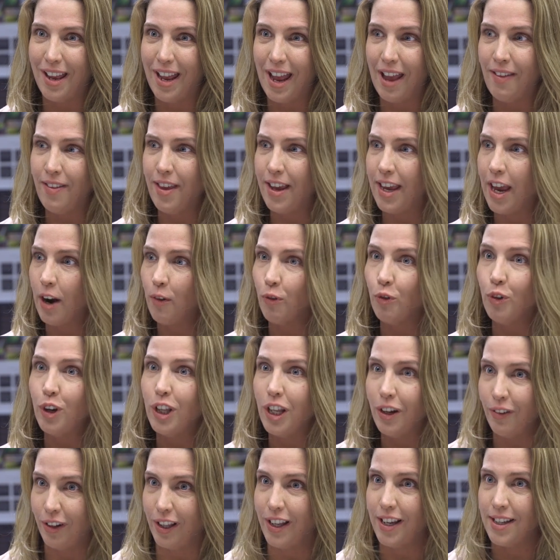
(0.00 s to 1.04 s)
And they get
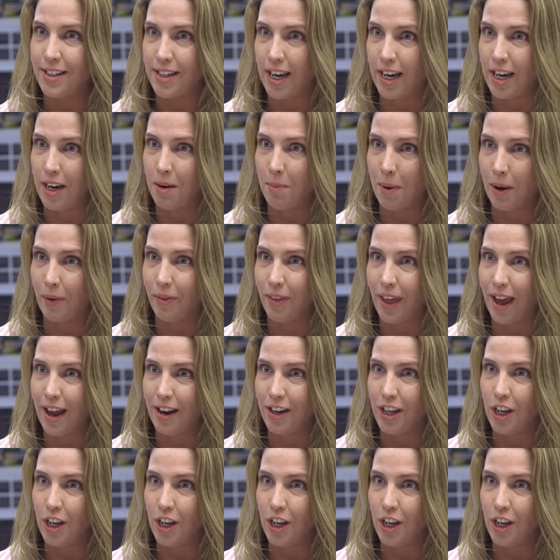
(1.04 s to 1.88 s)
really, really excited about that.